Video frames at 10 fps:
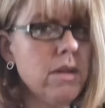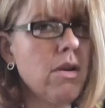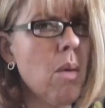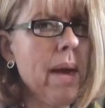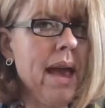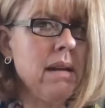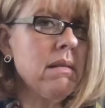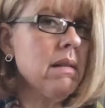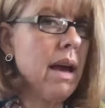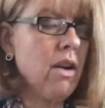
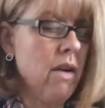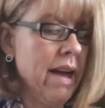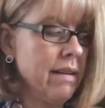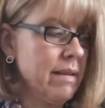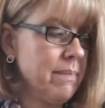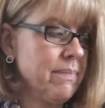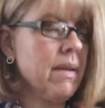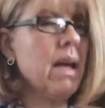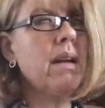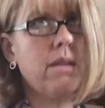Domain, I correct?
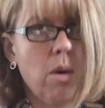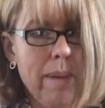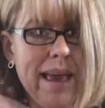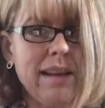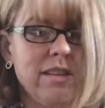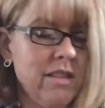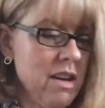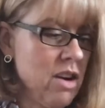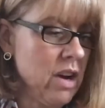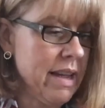Domain,
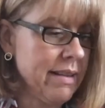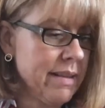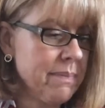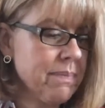she agrees.